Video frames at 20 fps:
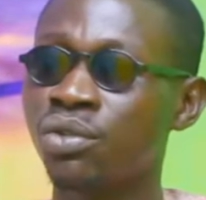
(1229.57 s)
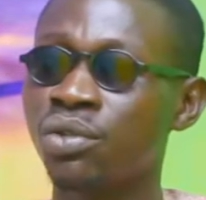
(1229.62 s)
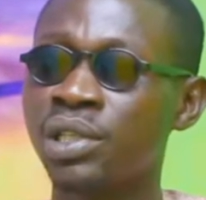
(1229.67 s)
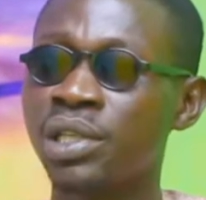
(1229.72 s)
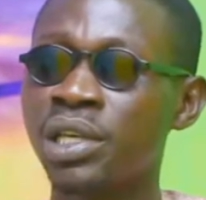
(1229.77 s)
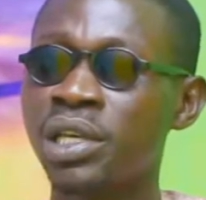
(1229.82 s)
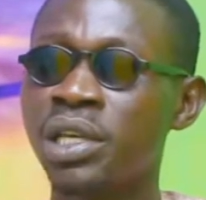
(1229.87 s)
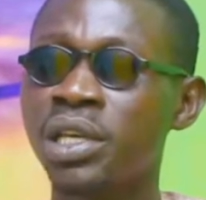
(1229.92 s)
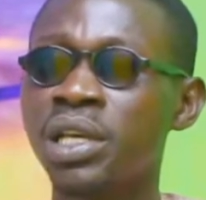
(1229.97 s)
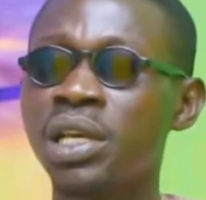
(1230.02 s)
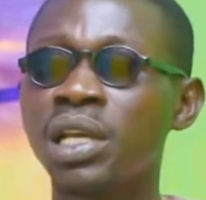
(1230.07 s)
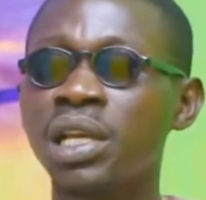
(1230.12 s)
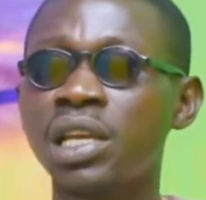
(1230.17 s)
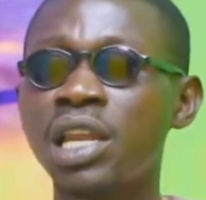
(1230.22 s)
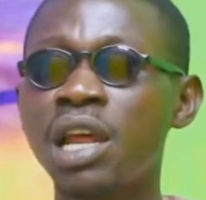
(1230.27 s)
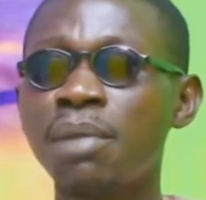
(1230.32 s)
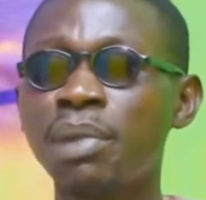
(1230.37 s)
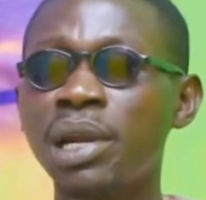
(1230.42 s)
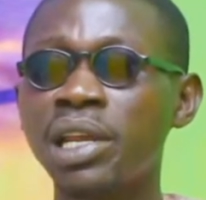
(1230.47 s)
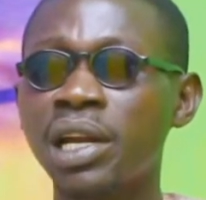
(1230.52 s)
See,
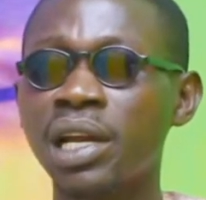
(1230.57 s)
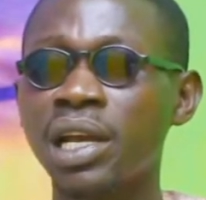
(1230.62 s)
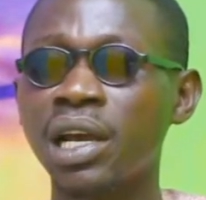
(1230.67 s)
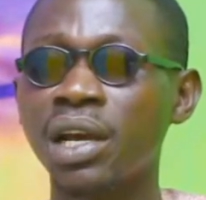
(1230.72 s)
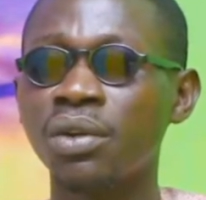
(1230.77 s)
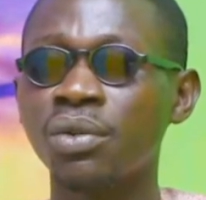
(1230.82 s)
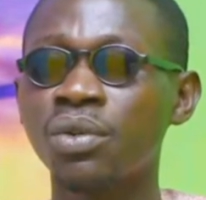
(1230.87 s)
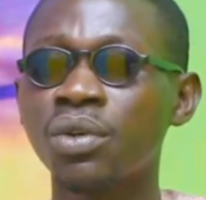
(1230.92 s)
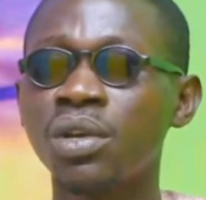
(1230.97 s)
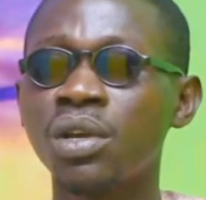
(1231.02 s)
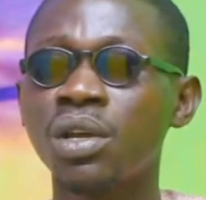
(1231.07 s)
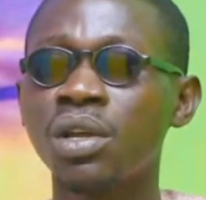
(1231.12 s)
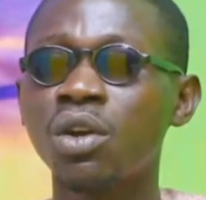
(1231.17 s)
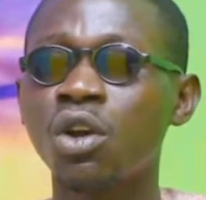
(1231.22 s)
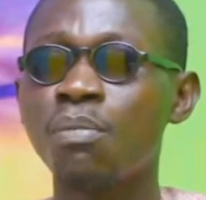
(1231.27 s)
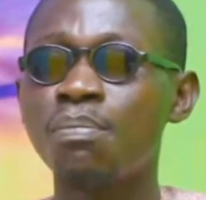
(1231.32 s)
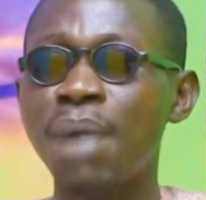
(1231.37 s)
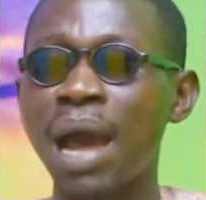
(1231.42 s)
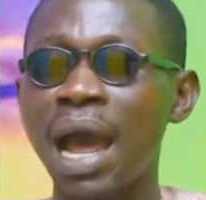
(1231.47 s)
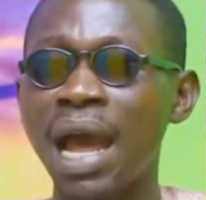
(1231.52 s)
them right here,
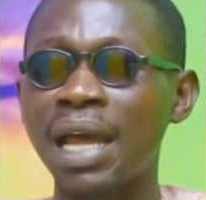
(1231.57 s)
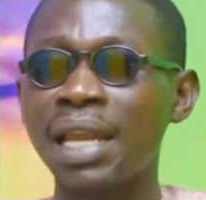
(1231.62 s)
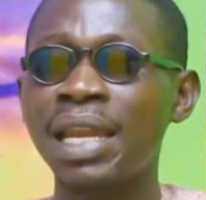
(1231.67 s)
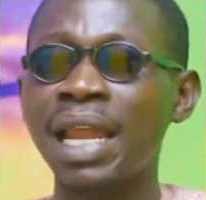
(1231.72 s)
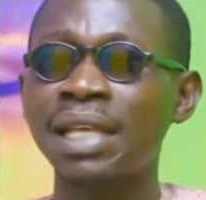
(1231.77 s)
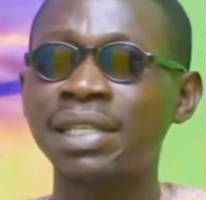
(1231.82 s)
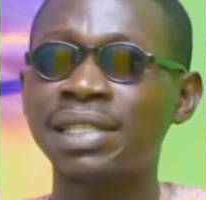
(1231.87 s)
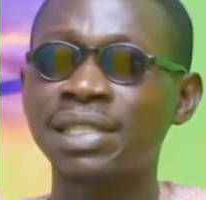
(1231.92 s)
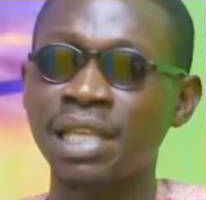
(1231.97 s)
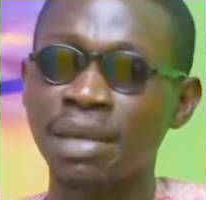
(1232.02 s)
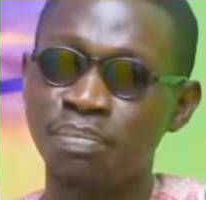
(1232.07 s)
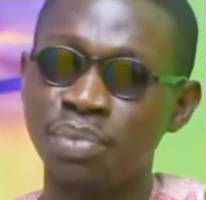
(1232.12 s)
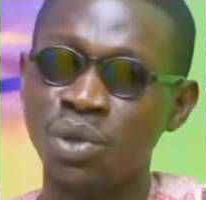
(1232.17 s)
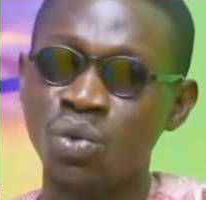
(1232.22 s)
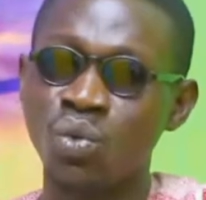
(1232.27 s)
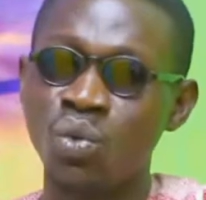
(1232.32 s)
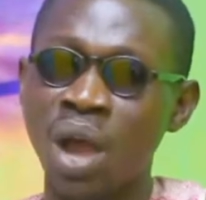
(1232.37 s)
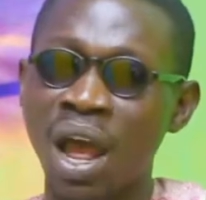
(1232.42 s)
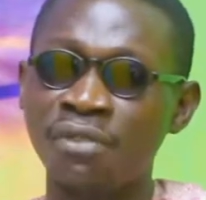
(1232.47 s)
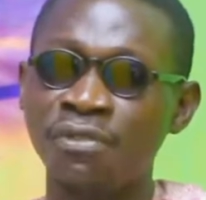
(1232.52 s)
Oba na sebiu
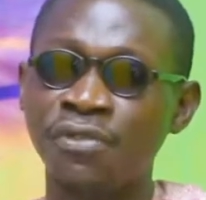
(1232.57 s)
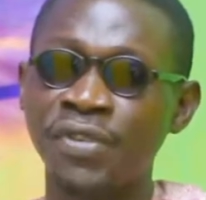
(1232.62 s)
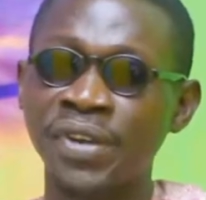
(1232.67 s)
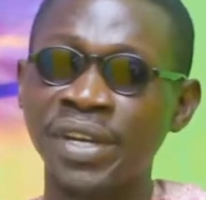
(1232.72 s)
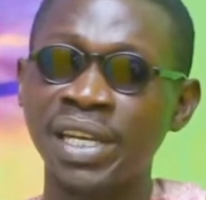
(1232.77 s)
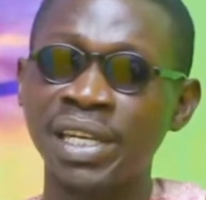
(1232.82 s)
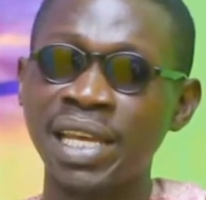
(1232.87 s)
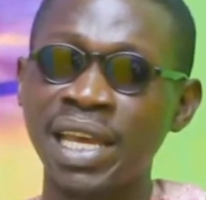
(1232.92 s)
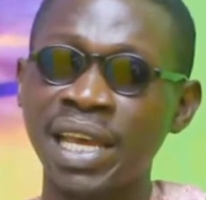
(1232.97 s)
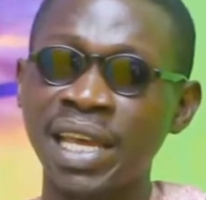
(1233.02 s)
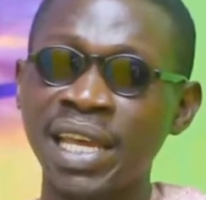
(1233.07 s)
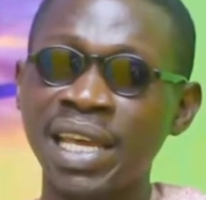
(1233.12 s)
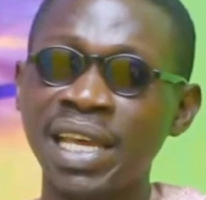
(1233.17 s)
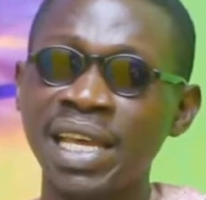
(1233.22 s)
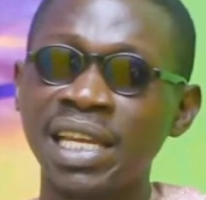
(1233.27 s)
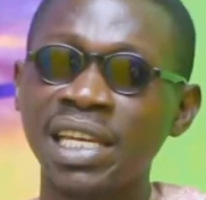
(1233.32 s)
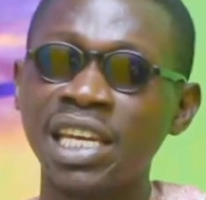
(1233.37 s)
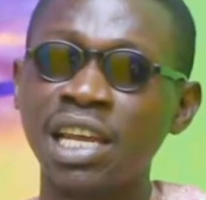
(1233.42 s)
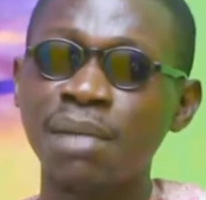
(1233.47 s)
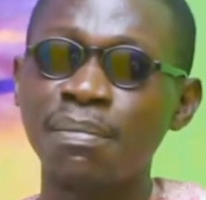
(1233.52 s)
afane de.
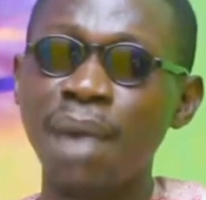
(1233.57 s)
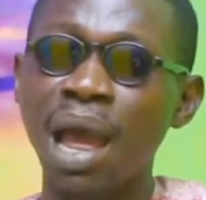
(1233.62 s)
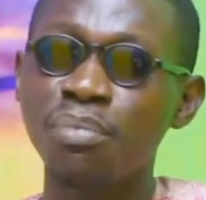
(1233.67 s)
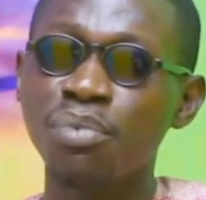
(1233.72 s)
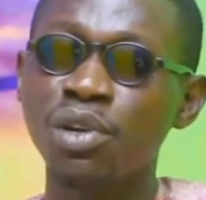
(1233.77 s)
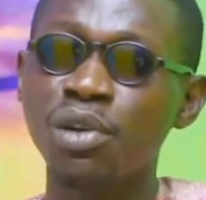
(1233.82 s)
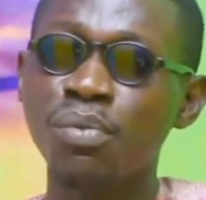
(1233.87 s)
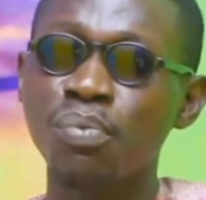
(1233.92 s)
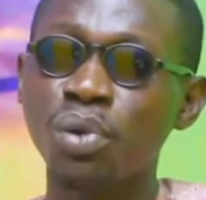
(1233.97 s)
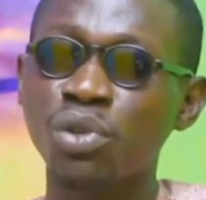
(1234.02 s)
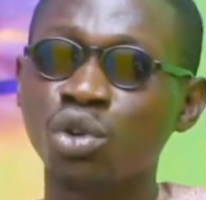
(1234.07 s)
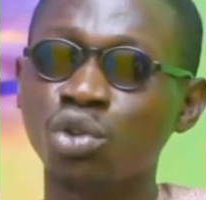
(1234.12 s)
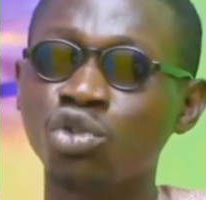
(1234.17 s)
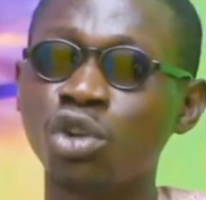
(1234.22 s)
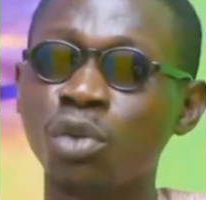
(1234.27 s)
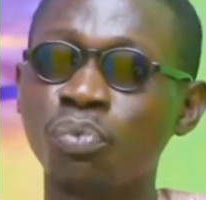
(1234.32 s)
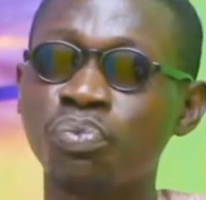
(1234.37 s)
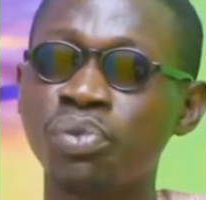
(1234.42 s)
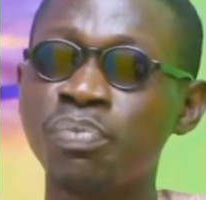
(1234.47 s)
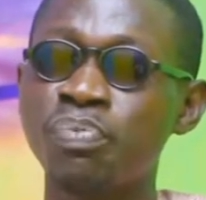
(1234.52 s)
The marble in post or
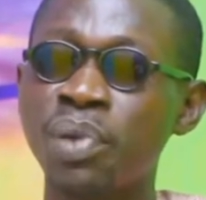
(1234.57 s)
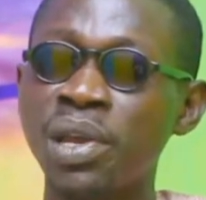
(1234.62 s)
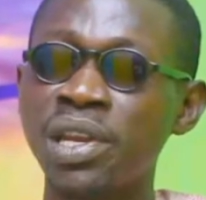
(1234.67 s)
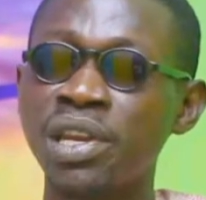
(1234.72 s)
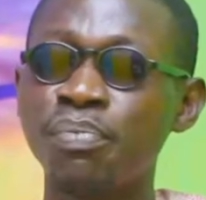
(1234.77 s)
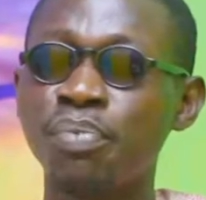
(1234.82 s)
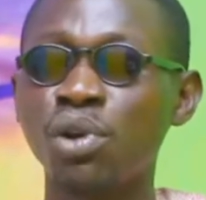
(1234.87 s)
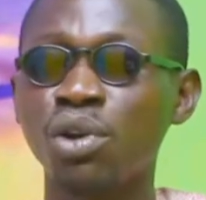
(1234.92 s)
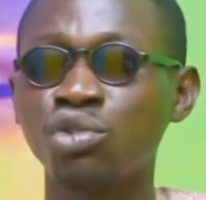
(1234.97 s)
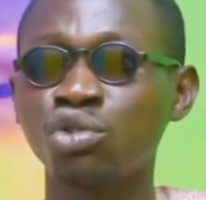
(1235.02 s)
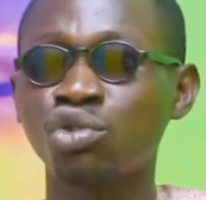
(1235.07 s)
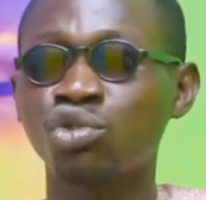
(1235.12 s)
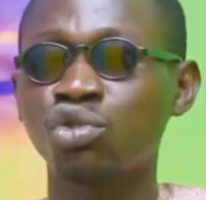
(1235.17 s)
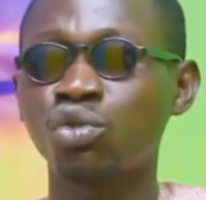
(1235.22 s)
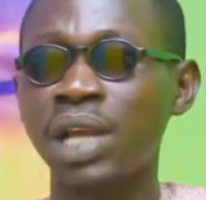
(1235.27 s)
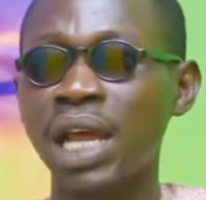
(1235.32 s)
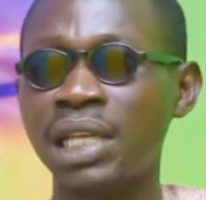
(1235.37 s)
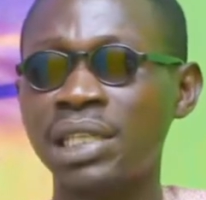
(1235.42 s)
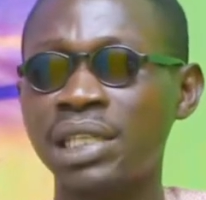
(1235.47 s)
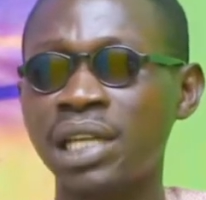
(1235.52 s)
top prepaid in Pono to
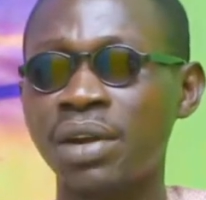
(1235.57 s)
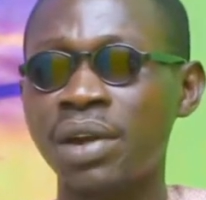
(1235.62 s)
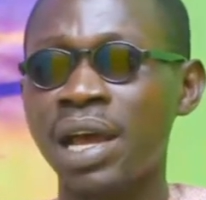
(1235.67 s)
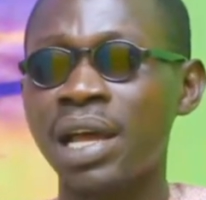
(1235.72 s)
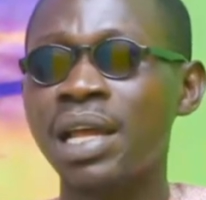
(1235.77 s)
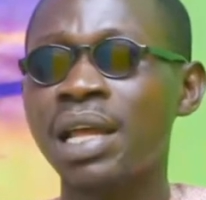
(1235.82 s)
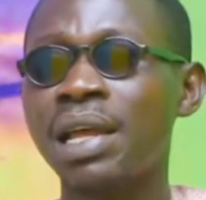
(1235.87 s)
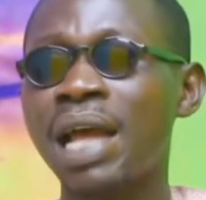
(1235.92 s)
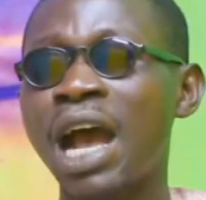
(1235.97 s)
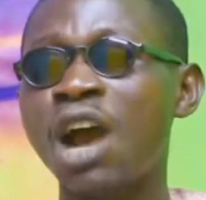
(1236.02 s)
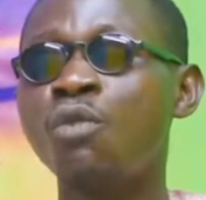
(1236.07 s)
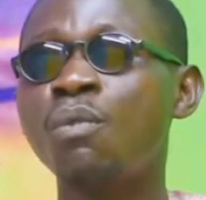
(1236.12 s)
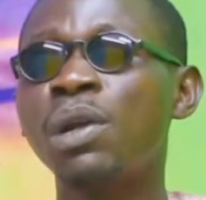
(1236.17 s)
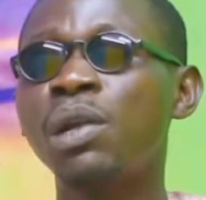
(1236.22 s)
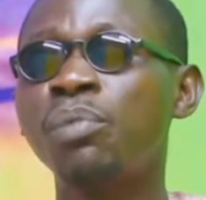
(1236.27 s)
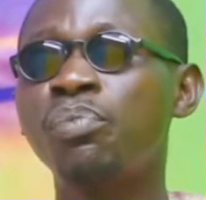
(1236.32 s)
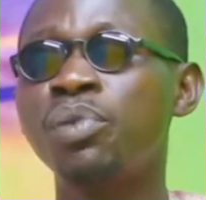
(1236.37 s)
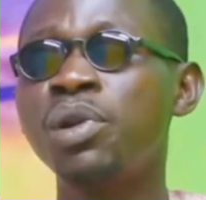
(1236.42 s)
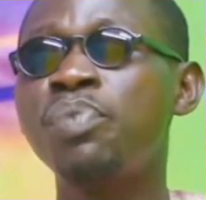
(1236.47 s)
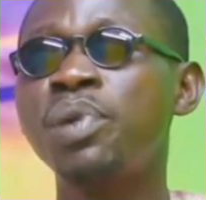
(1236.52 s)
Natara. I woman
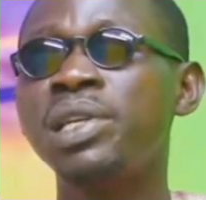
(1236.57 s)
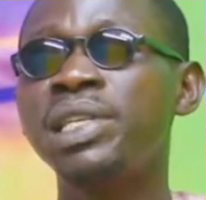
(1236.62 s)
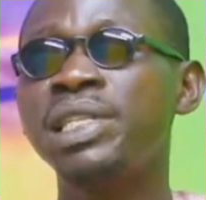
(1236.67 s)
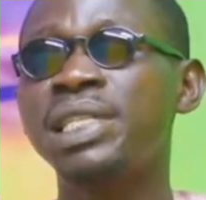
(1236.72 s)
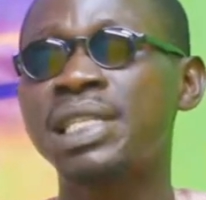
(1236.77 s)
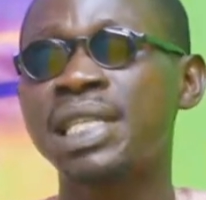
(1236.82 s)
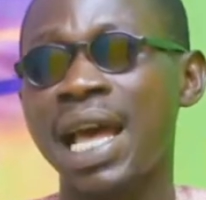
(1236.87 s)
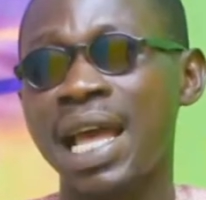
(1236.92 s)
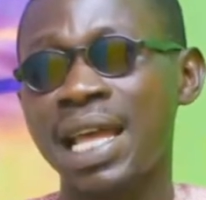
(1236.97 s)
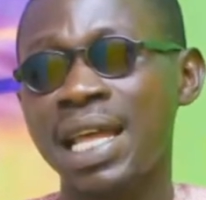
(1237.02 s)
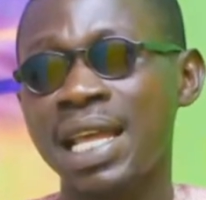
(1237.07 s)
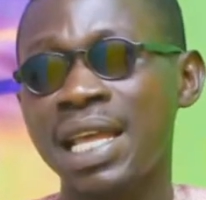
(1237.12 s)
prepaid is car.